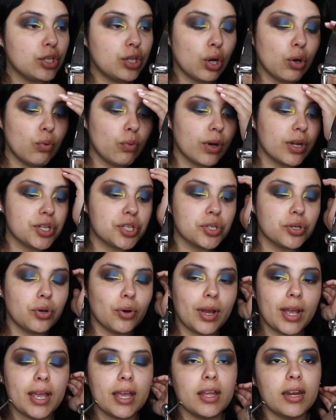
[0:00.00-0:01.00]
You don't want to
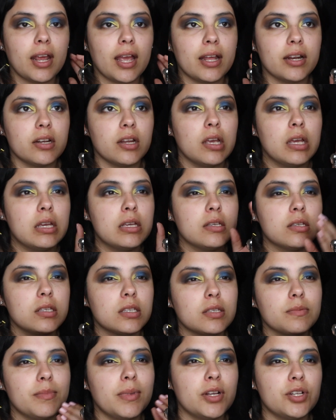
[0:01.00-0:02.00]
go ahead and
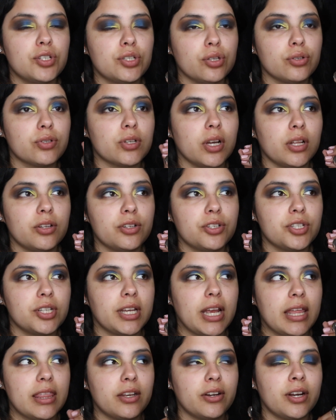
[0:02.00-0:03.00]
smudge those colors
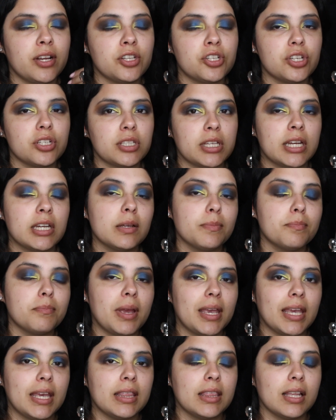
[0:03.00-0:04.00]
together and just end up
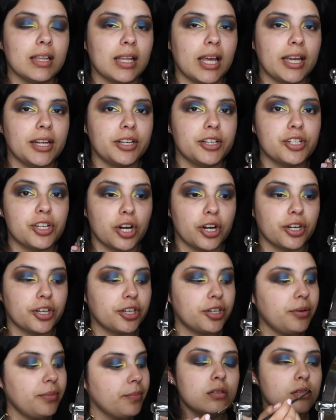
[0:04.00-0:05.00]
making the liner darker.